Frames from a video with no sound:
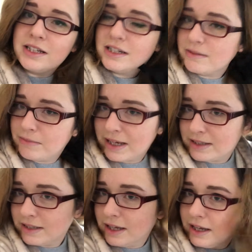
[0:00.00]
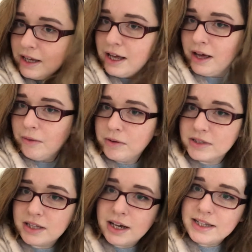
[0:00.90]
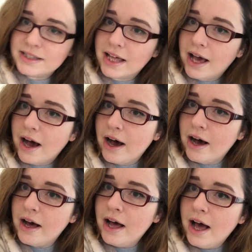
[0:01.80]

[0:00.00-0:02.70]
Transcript: It doesn't matter what size they are.